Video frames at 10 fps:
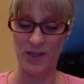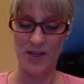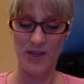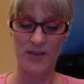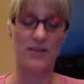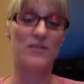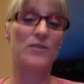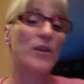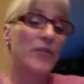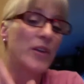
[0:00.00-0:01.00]
it's not so
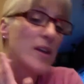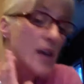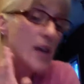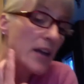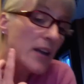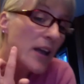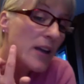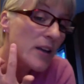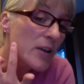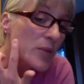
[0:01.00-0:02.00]
heavy.
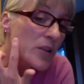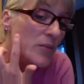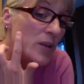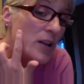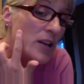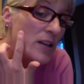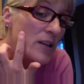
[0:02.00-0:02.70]
Again, I'm going to apply it a